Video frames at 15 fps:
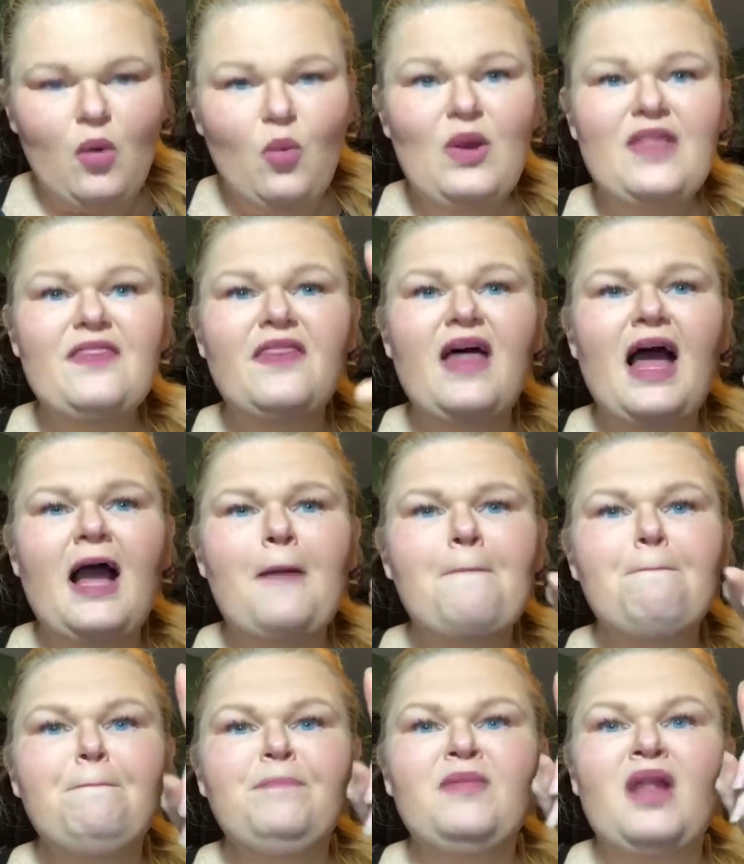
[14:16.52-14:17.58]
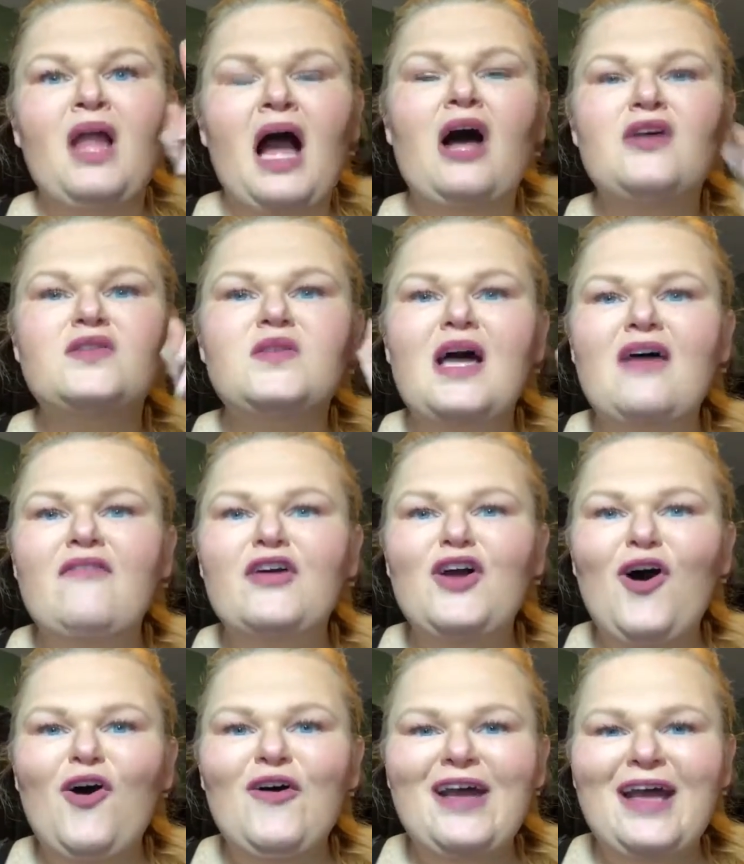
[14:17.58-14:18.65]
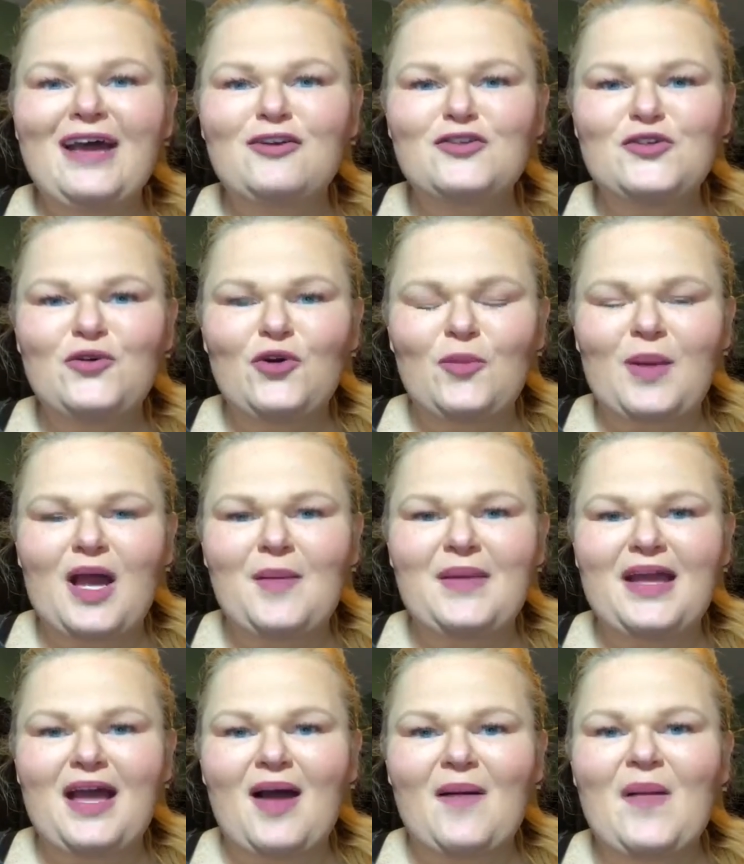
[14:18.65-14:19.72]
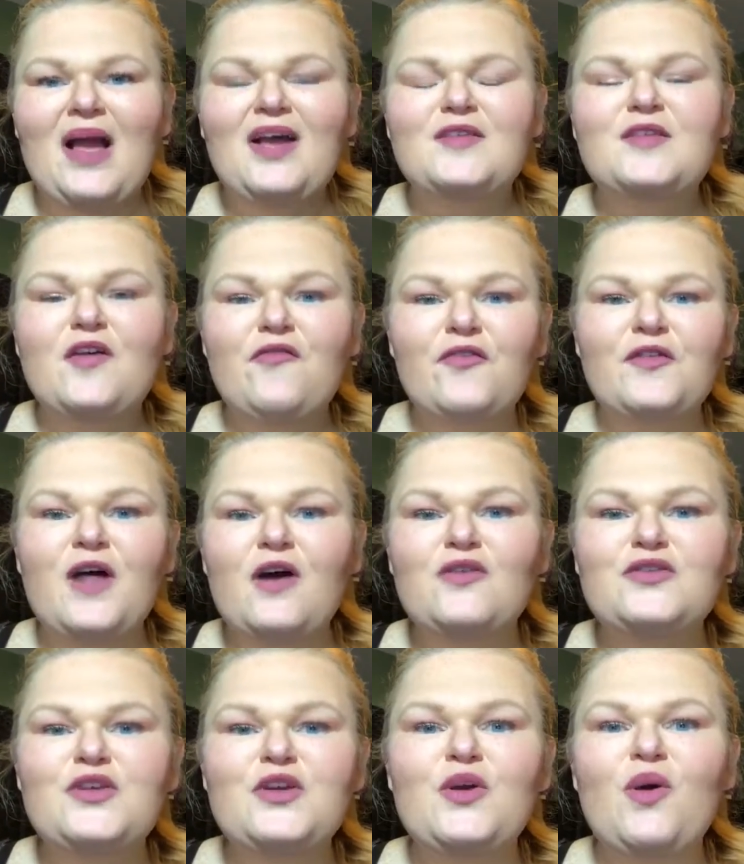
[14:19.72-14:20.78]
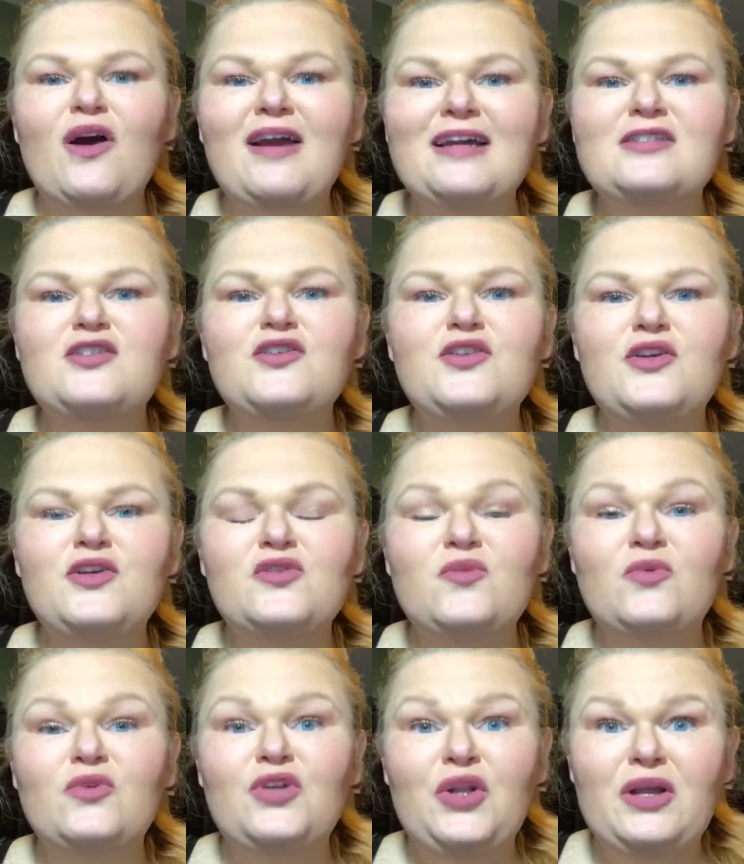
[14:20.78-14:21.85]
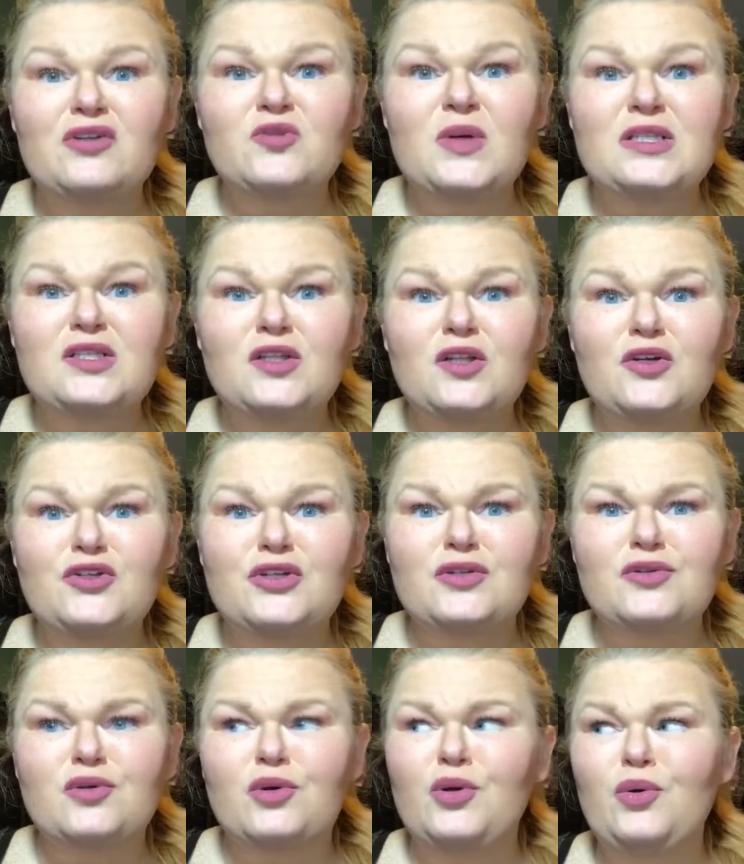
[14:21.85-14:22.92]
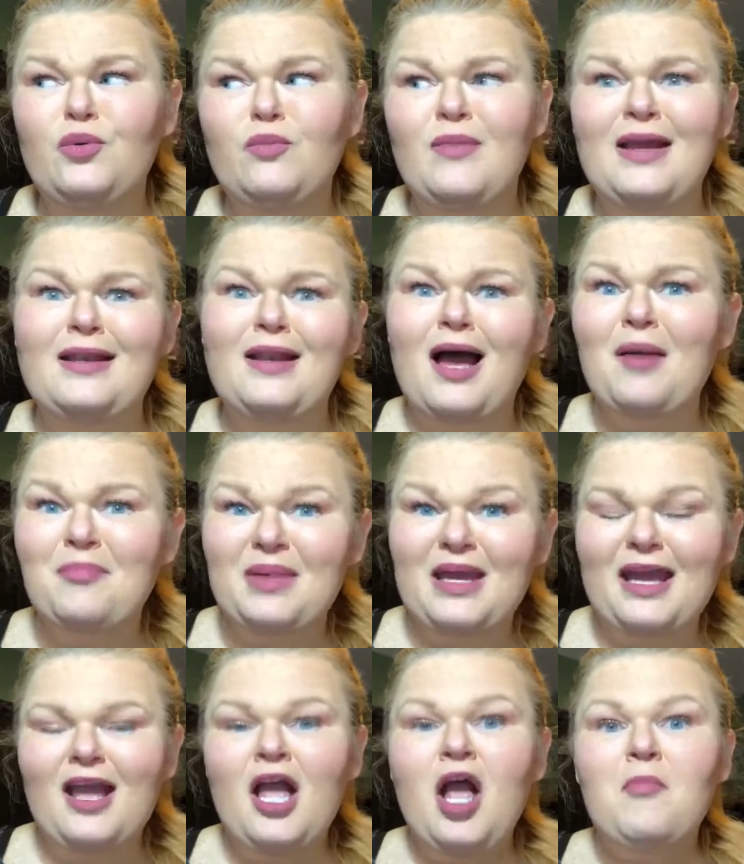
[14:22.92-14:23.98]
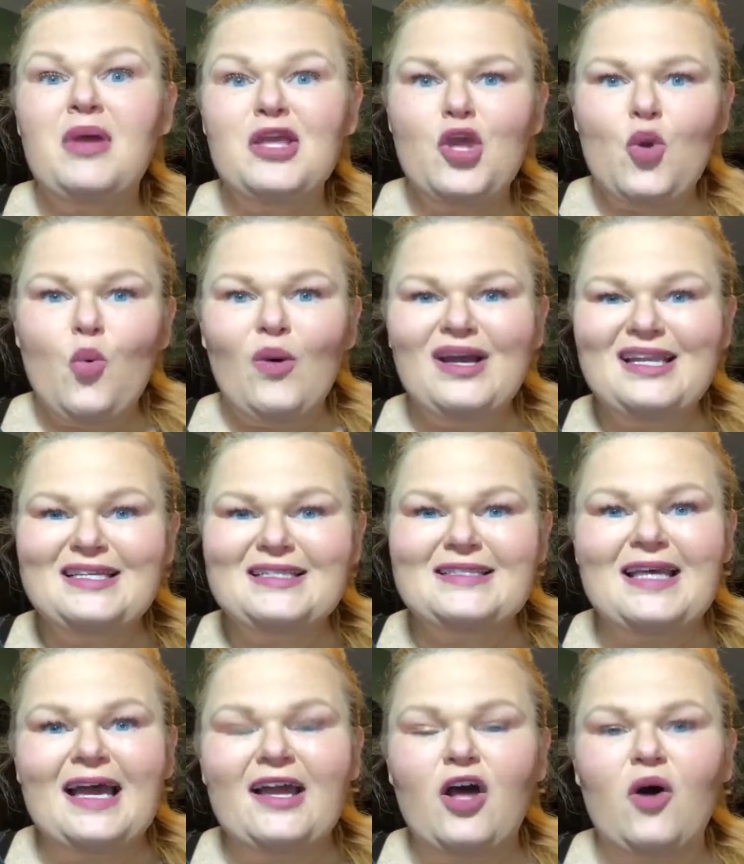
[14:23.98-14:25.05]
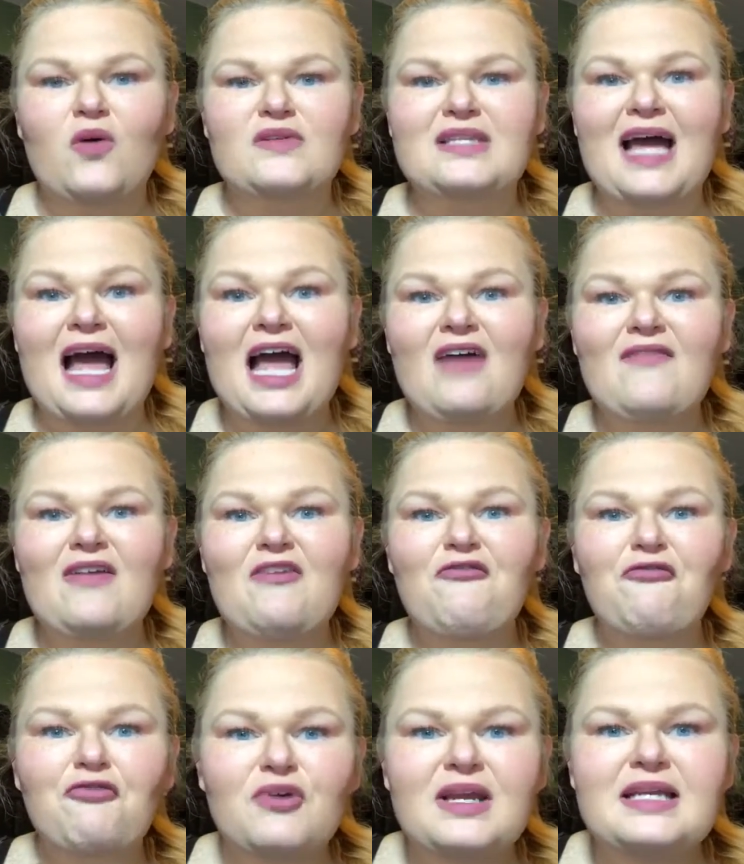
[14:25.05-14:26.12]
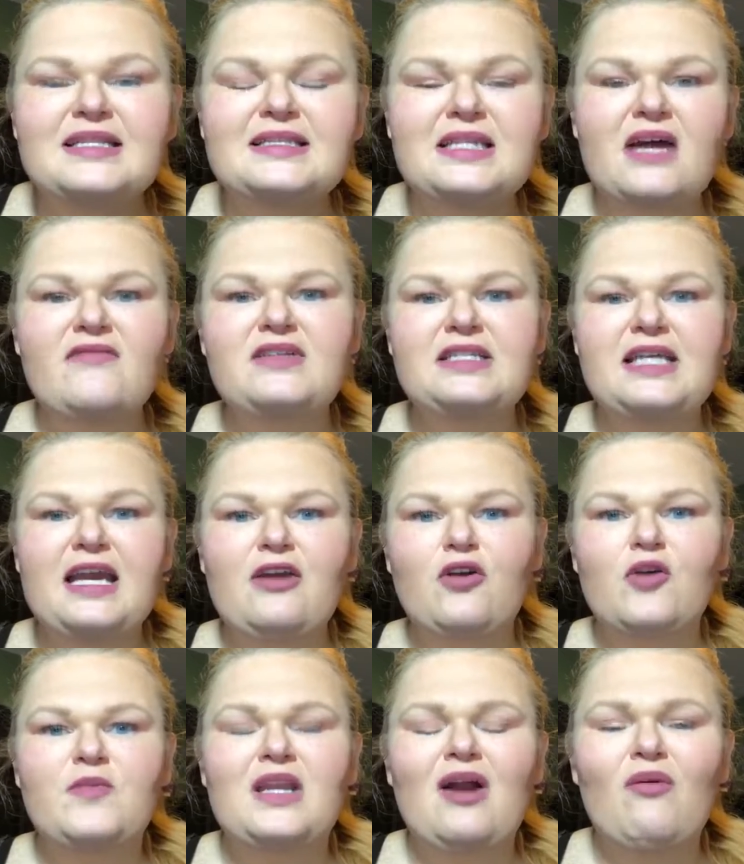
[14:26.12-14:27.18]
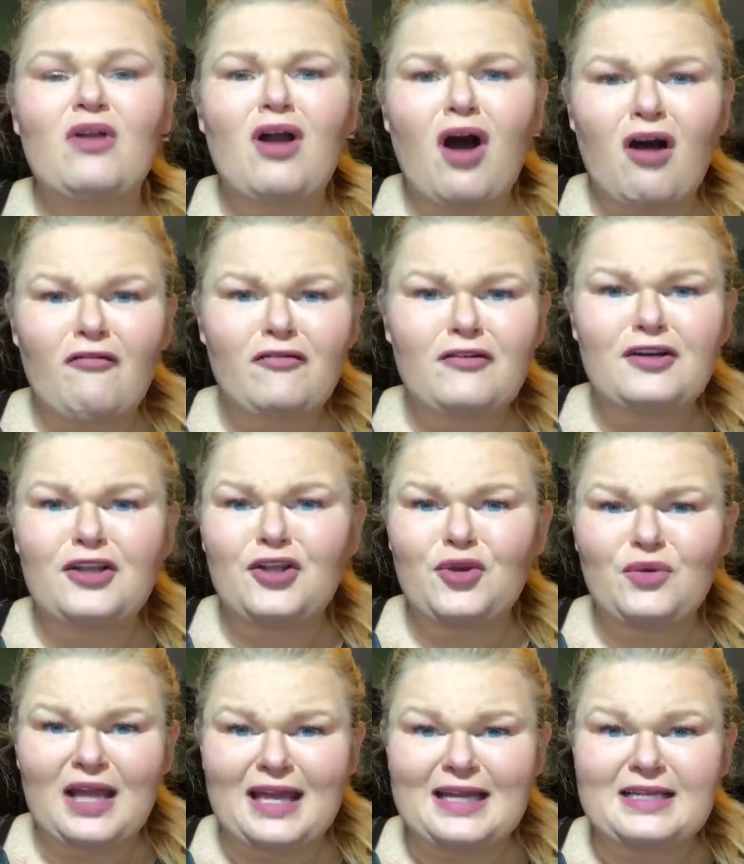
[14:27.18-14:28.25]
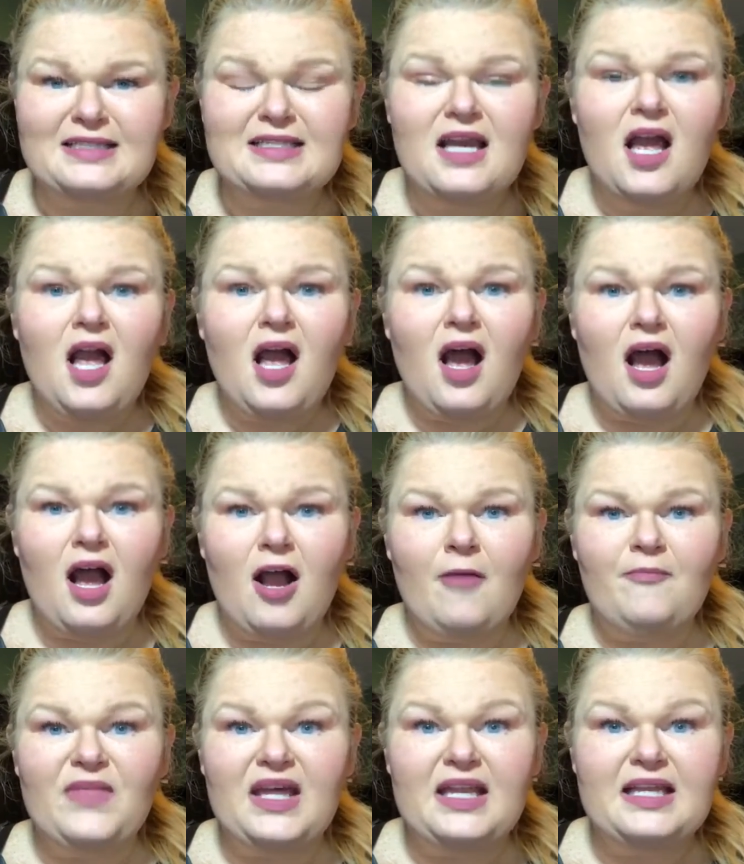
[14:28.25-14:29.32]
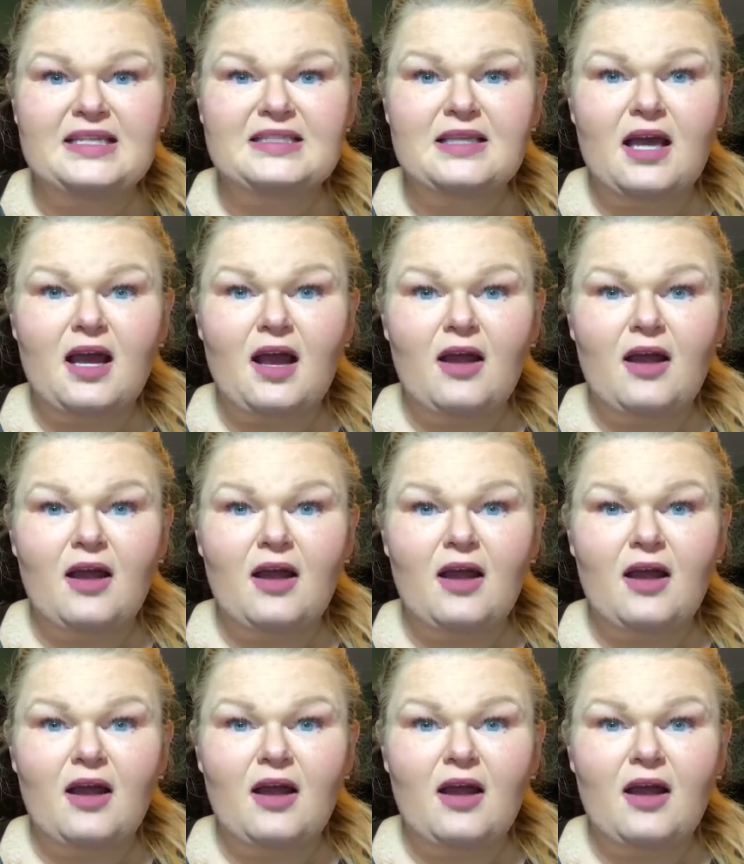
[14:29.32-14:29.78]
with that, I also have a Goal Getters group coming up. So for those who are into New Year's resolutions, or who may not be, but you want to set goals, I have a free 7-day group that I want to offer to you ladies. It is,